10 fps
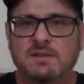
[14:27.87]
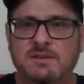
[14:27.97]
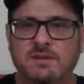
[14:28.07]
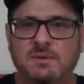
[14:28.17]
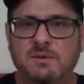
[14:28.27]

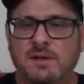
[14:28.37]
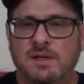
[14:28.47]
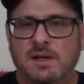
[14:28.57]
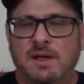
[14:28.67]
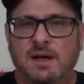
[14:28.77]
So,
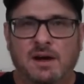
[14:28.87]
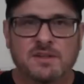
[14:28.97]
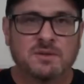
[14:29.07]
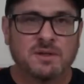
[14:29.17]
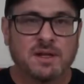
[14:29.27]

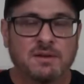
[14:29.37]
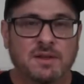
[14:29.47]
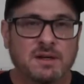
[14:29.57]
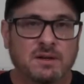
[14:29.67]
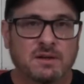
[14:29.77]
also another
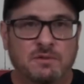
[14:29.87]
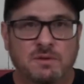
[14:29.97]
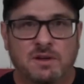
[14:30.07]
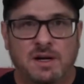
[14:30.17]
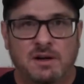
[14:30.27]
thing to look
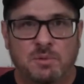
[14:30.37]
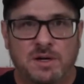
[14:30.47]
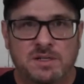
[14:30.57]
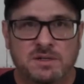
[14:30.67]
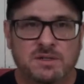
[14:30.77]
for the air
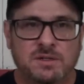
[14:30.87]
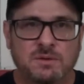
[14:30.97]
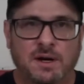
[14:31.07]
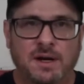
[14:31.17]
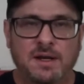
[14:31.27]
pressure is too
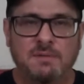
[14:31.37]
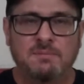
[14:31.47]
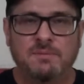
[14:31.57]
high.